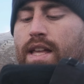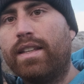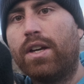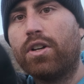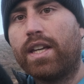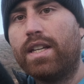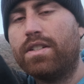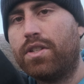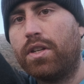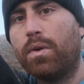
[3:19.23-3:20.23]
They hook
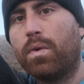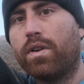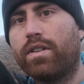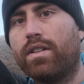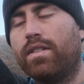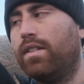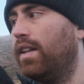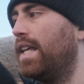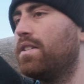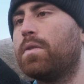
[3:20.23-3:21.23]
into your
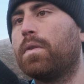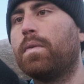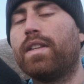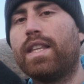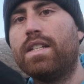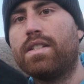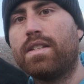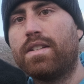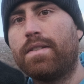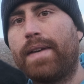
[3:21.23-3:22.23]
lens with one of these.
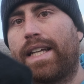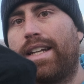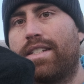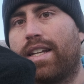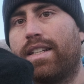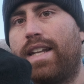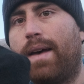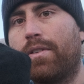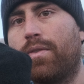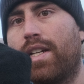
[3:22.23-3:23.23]
This is a magnetic
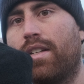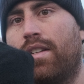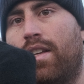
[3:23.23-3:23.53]
adapter ring.